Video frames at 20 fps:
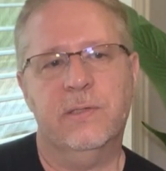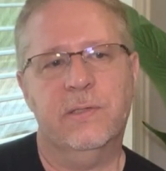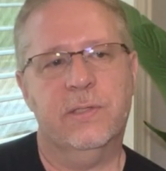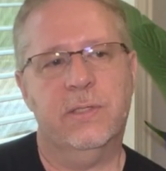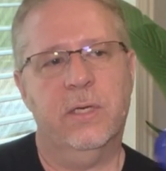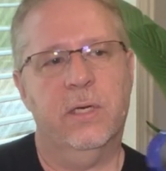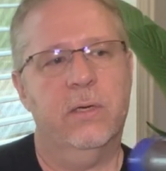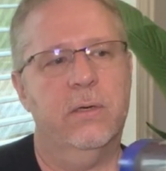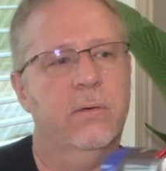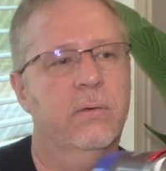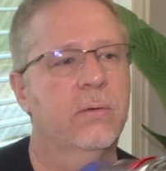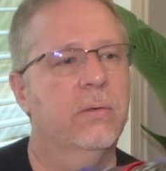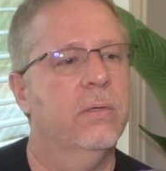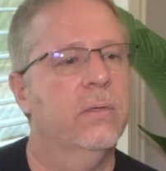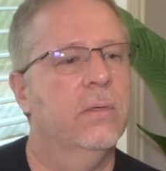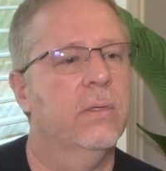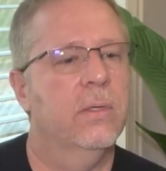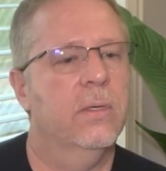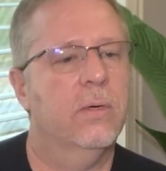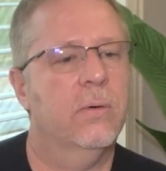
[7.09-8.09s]
So
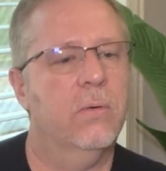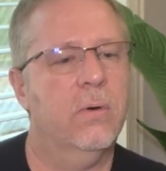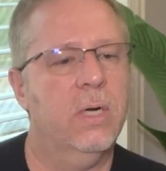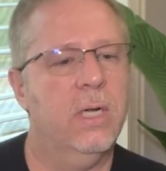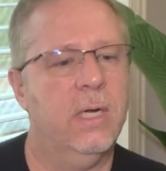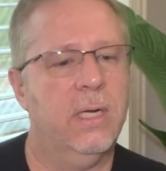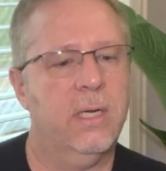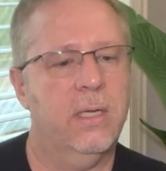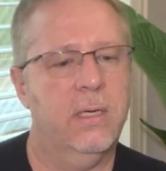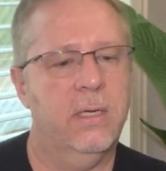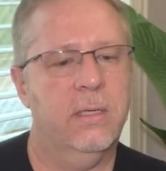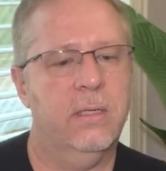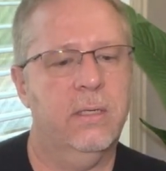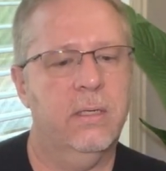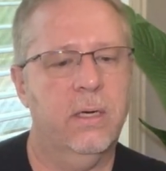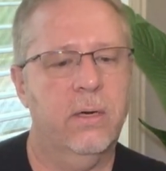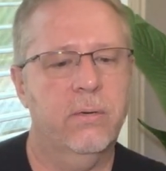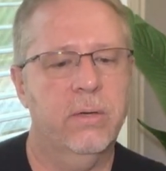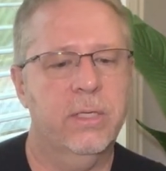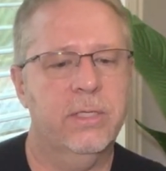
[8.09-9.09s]
we're not going to
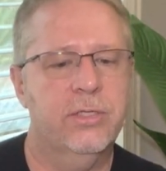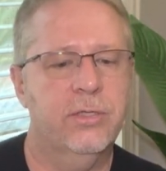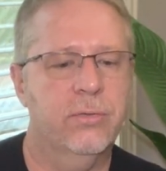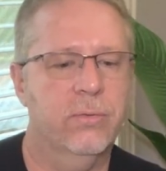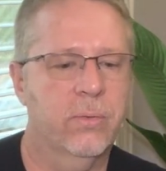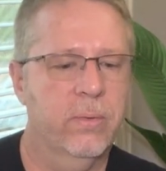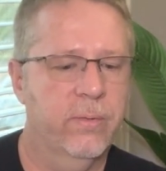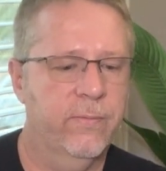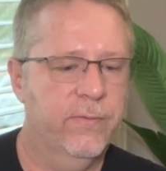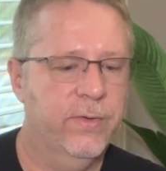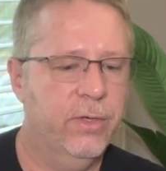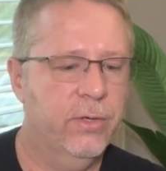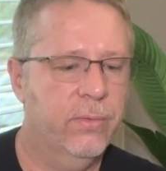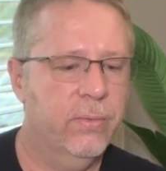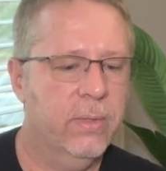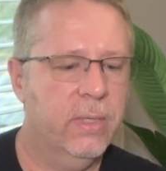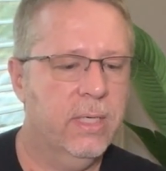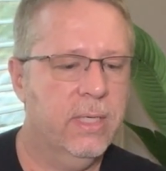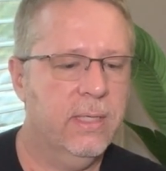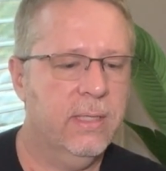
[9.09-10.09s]
go into a review
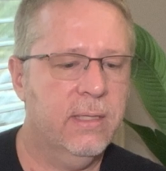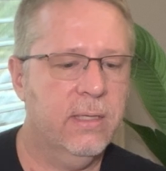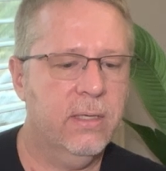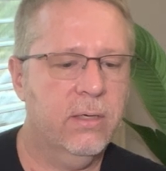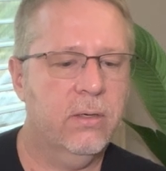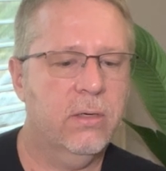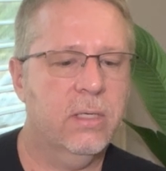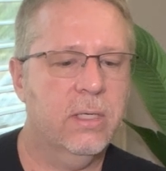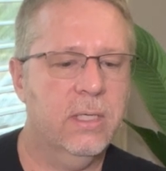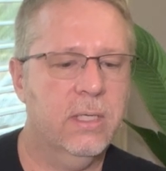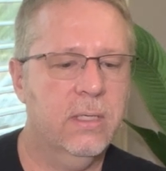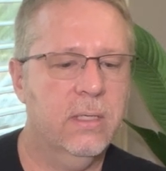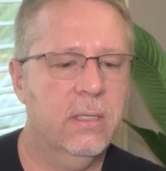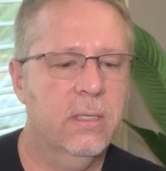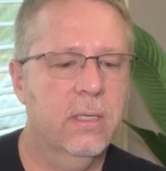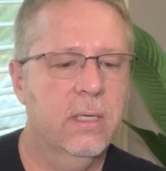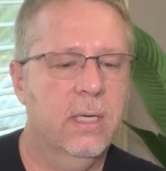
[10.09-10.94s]
or anything on it.